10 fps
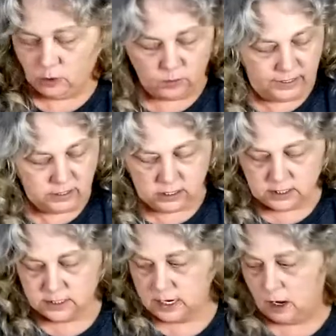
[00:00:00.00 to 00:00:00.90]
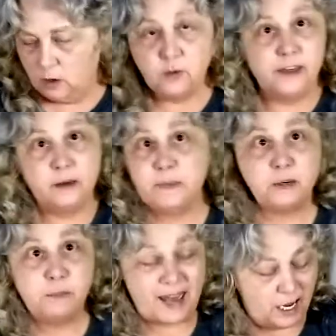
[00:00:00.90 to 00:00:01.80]
going to sew them
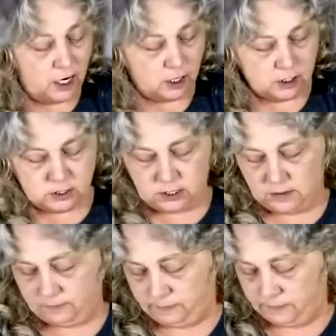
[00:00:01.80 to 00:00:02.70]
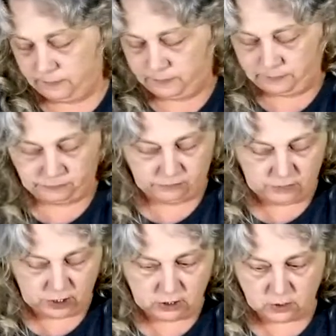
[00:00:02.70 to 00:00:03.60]
in pairs.
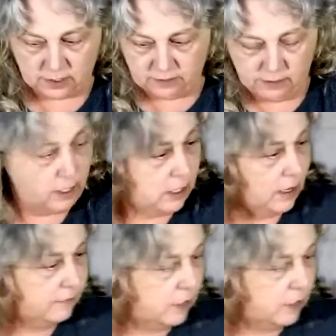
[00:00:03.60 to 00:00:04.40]
So I think I've